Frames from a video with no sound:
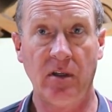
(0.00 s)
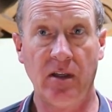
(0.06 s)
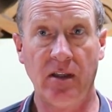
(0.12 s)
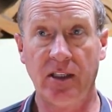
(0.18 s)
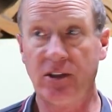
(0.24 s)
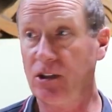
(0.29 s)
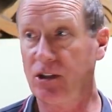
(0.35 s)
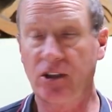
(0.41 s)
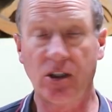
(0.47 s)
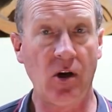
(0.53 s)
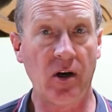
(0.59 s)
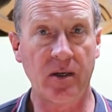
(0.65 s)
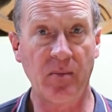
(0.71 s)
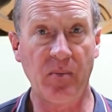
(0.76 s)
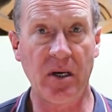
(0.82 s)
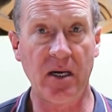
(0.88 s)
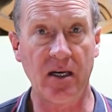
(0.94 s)
and they just
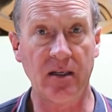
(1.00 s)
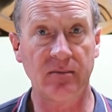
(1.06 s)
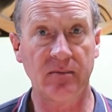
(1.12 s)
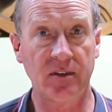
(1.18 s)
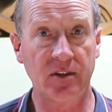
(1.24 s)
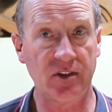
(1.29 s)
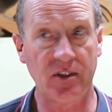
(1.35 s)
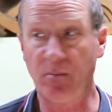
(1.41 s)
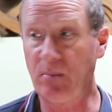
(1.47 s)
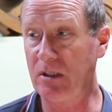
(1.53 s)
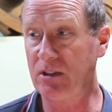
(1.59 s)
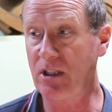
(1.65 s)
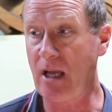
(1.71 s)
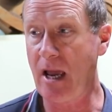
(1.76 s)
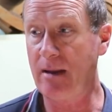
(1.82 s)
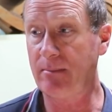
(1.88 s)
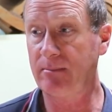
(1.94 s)
slide apart. Simple
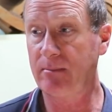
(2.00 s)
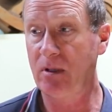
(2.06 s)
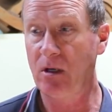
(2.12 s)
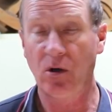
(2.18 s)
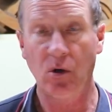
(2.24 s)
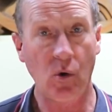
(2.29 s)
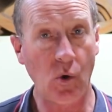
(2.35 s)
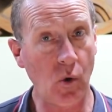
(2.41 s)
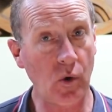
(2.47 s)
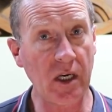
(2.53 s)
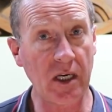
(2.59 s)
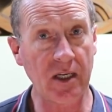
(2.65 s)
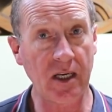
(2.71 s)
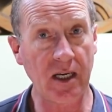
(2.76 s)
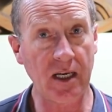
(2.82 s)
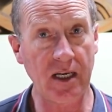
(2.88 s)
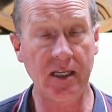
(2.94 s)
as that. All you
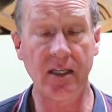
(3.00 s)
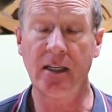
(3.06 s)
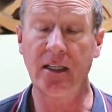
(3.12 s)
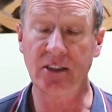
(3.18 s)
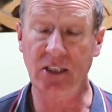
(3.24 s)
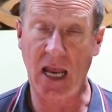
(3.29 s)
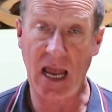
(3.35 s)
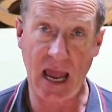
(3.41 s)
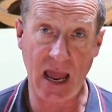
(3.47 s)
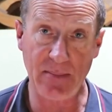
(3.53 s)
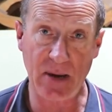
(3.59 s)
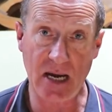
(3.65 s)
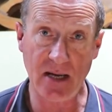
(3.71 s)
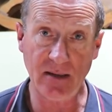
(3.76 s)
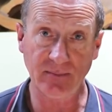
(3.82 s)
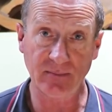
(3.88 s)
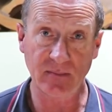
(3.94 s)
need is a
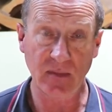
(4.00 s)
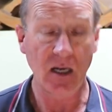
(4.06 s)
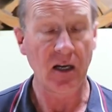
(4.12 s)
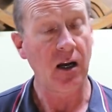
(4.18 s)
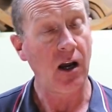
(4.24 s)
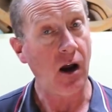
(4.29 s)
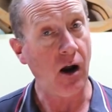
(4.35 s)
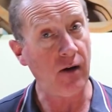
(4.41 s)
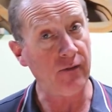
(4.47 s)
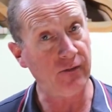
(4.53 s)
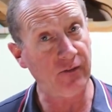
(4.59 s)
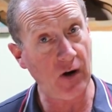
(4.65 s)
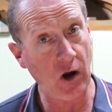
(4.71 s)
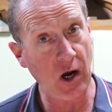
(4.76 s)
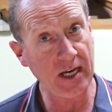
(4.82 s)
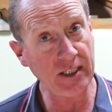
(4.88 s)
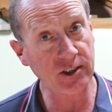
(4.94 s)
hammer, a
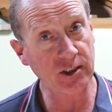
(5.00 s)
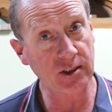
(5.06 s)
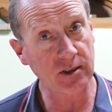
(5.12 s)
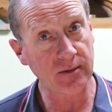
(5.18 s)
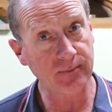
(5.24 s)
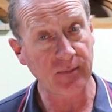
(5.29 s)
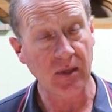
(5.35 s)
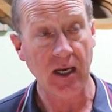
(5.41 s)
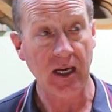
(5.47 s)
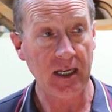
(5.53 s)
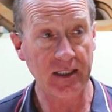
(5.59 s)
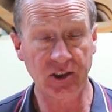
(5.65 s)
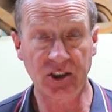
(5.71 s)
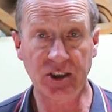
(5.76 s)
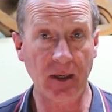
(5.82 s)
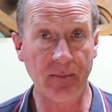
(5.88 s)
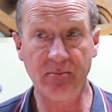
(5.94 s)
vise,
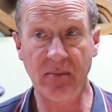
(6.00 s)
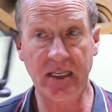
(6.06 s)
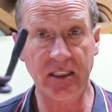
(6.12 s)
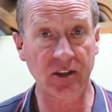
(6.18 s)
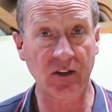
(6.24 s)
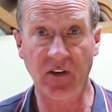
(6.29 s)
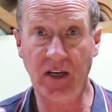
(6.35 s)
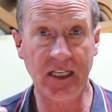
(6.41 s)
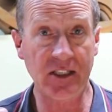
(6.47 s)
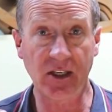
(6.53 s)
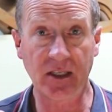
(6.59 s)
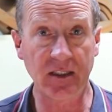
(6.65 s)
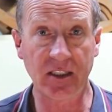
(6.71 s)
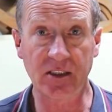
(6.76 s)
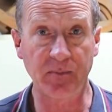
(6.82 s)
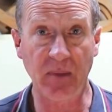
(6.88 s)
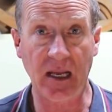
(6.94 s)
and some means of
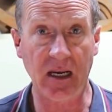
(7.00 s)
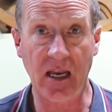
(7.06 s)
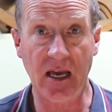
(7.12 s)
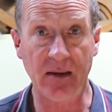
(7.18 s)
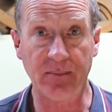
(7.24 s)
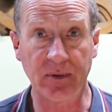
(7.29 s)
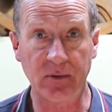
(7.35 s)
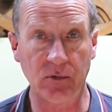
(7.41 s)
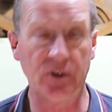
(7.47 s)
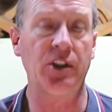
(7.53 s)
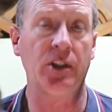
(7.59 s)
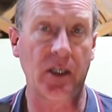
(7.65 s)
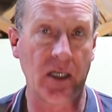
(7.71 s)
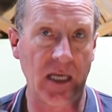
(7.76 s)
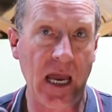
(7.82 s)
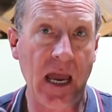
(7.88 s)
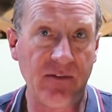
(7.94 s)
heating this metal up, which
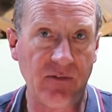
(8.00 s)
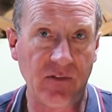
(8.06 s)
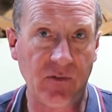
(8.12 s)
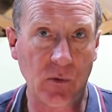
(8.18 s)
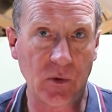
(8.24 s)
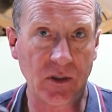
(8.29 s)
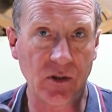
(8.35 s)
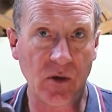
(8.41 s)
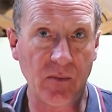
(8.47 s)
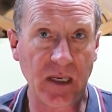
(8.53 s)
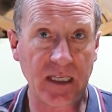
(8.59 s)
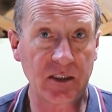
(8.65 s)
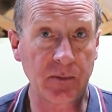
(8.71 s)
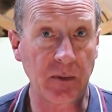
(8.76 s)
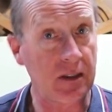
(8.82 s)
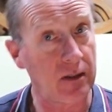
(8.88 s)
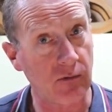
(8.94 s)
you're going to have if you want to do
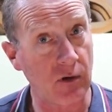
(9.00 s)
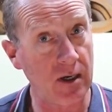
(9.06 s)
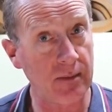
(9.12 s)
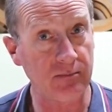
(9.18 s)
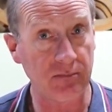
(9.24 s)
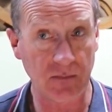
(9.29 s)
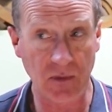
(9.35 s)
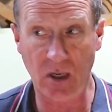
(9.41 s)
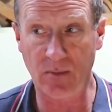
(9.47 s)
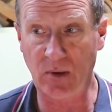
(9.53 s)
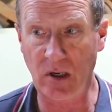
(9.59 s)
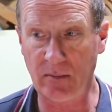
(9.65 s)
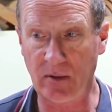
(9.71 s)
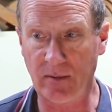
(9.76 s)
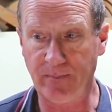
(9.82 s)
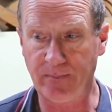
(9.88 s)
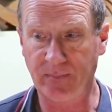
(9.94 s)
blacksmithing, right? No
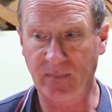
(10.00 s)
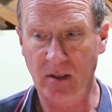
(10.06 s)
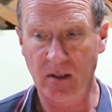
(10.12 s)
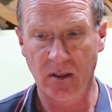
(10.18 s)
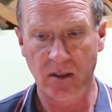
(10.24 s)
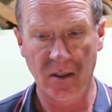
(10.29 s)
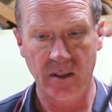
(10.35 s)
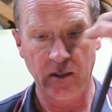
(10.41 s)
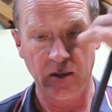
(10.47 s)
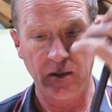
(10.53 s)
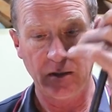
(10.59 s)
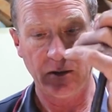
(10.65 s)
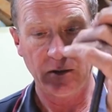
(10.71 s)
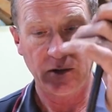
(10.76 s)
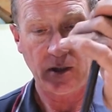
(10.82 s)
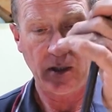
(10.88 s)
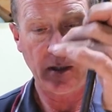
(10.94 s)
problem.
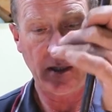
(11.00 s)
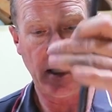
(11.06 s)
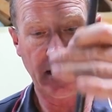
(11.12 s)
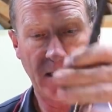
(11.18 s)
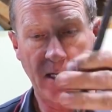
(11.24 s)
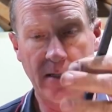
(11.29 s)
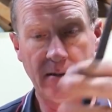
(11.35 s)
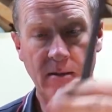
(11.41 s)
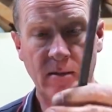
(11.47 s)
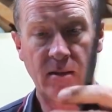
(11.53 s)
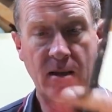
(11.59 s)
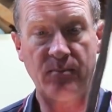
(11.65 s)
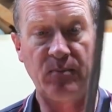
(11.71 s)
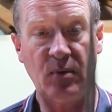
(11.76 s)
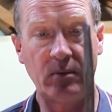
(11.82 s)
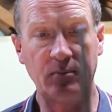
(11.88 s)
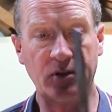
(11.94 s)
Show you that again.
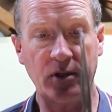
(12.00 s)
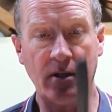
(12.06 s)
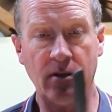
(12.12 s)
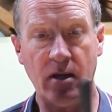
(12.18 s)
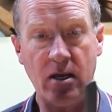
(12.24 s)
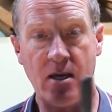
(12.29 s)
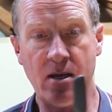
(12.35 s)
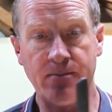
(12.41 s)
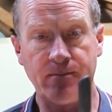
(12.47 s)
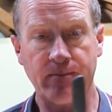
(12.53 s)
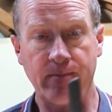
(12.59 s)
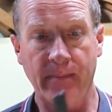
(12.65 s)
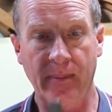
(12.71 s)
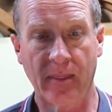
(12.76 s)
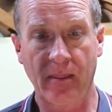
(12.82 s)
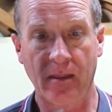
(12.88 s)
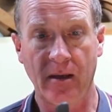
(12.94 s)
That pops in there.
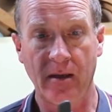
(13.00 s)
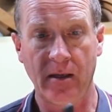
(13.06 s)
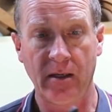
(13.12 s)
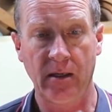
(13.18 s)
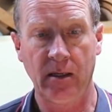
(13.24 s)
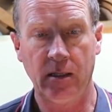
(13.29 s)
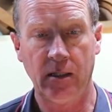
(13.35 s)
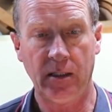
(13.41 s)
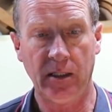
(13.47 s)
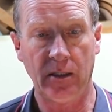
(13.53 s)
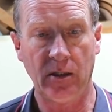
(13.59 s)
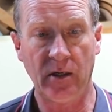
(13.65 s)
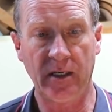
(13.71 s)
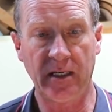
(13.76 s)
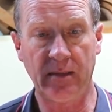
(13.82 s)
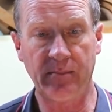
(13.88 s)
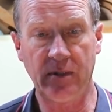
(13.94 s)
You
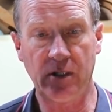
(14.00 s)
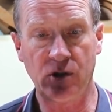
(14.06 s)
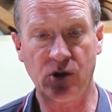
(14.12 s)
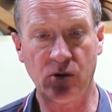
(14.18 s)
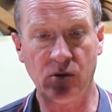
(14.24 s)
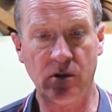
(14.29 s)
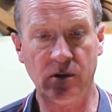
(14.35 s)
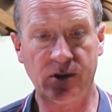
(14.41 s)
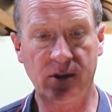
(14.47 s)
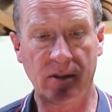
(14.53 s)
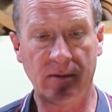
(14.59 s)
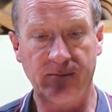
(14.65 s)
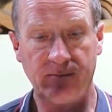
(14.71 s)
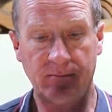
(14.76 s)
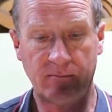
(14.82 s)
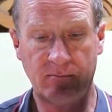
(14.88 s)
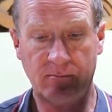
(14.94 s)
line up your jaws.